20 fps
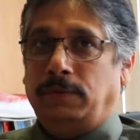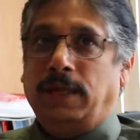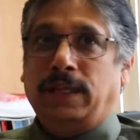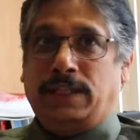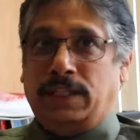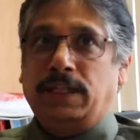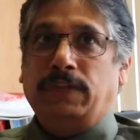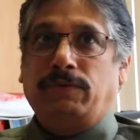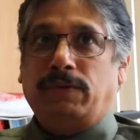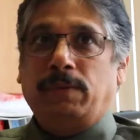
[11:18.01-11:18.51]

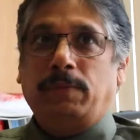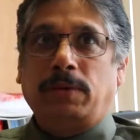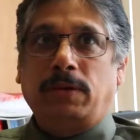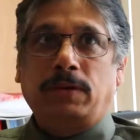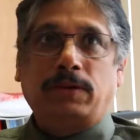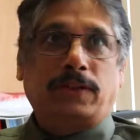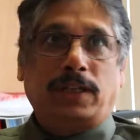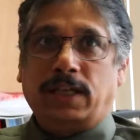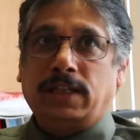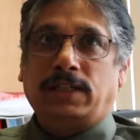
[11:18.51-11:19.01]

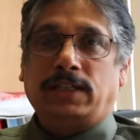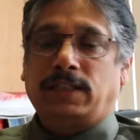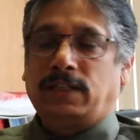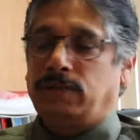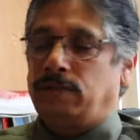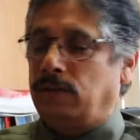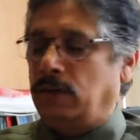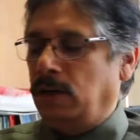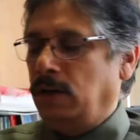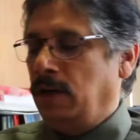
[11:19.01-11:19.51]
achievable,
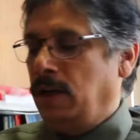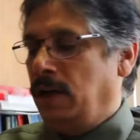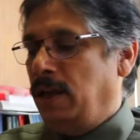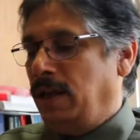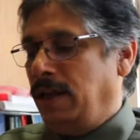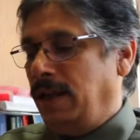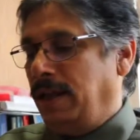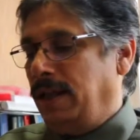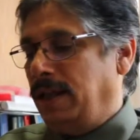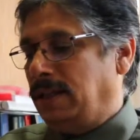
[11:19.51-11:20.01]
successful,
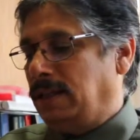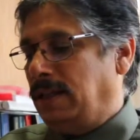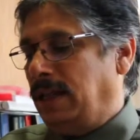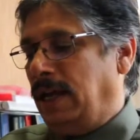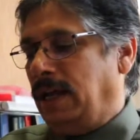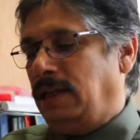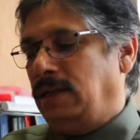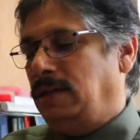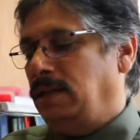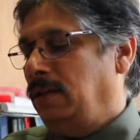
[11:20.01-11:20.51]
is
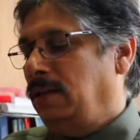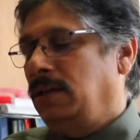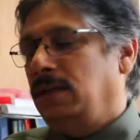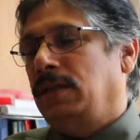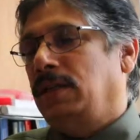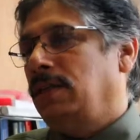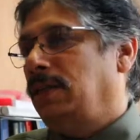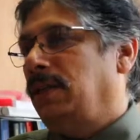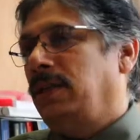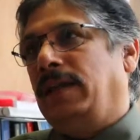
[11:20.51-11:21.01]
that
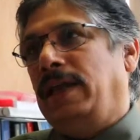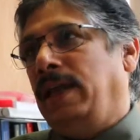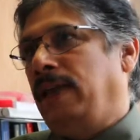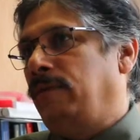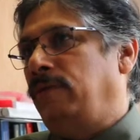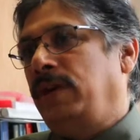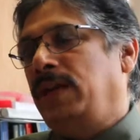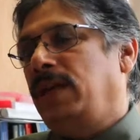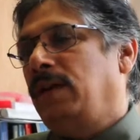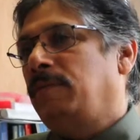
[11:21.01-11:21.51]

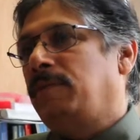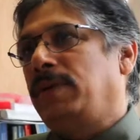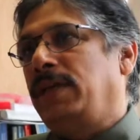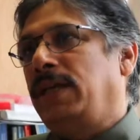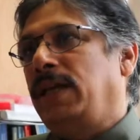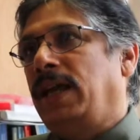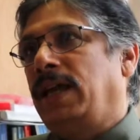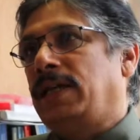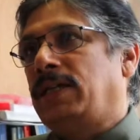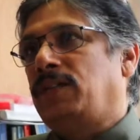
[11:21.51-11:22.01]
every
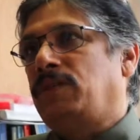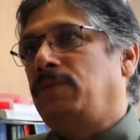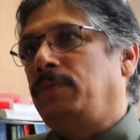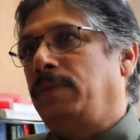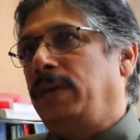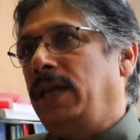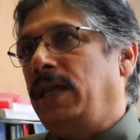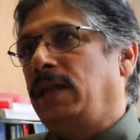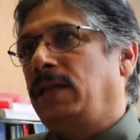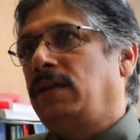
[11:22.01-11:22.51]
company has to
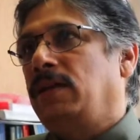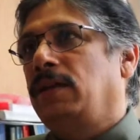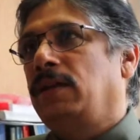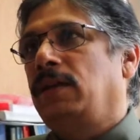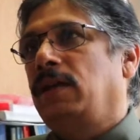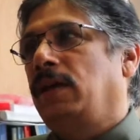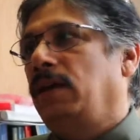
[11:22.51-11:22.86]
make